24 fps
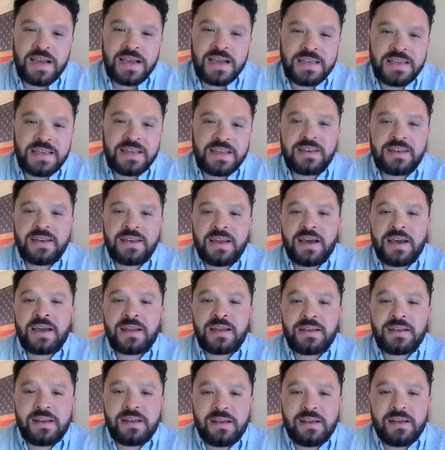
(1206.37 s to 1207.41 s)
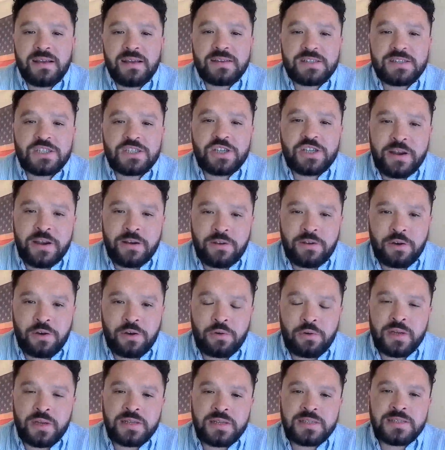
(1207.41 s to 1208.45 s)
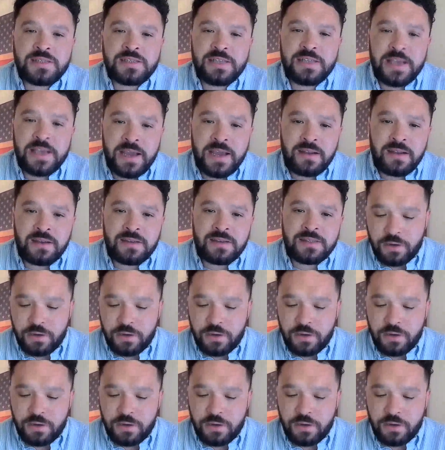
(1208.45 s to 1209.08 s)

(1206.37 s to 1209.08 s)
I cannot share who it is yet.